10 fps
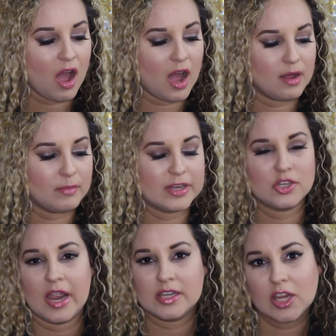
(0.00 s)
I
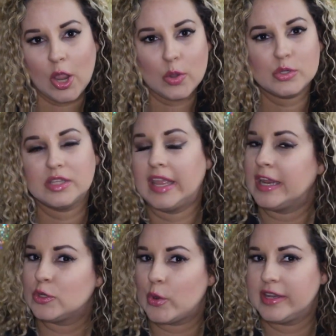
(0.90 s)
tried to go to the
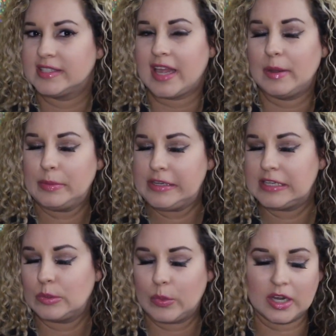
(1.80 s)
Android side, but it
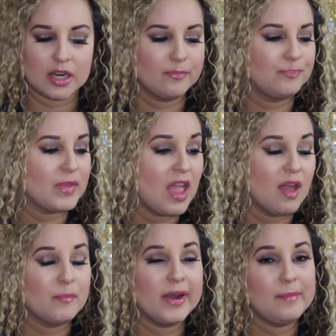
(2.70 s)
didn't work.
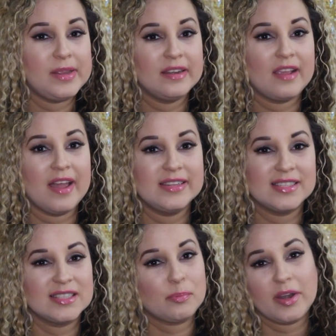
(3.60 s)
But I mean, guys,
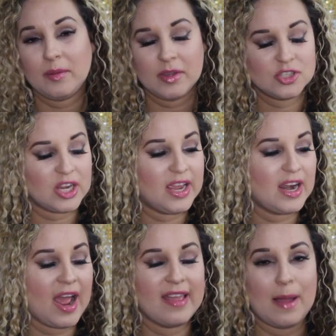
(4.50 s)
that's pretty much it.
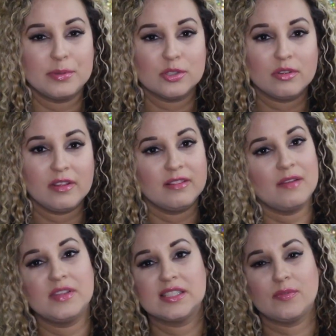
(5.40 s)
I absolutely
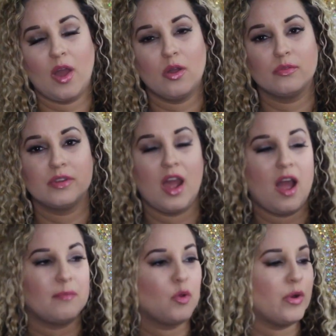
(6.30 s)
love this phone.
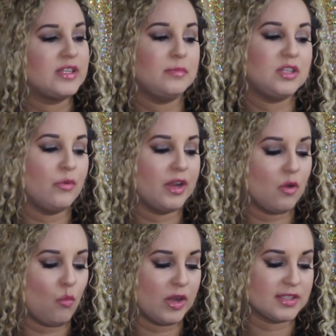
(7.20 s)
I'm going to be
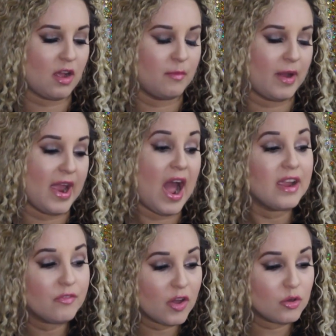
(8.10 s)
doing what's on my
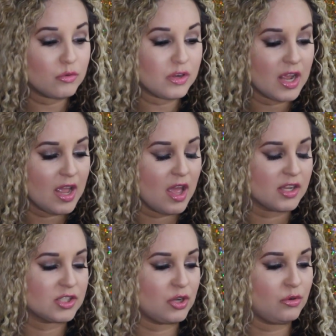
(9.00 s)
iPhone
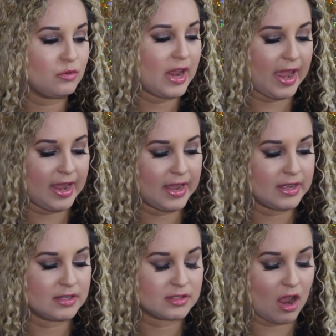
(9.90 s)
soon,
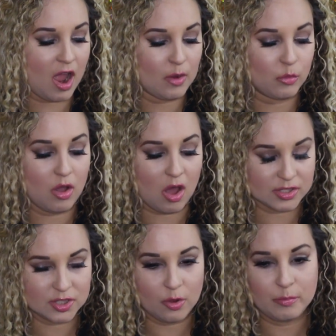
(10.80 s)
and I will
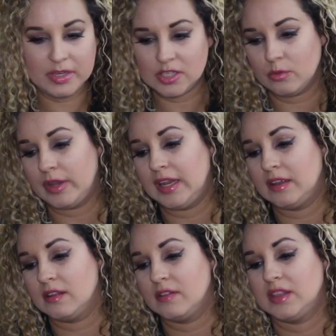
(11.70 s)
also be
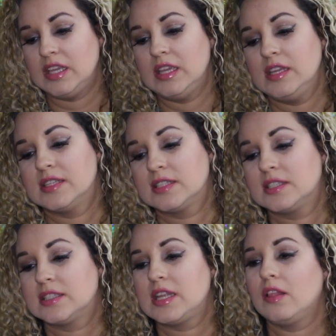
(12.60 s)
doing the
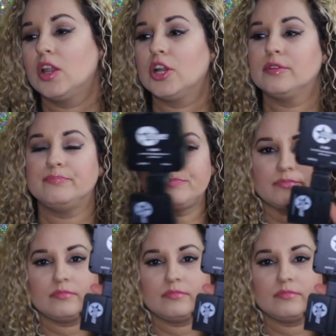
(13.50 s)
Stellar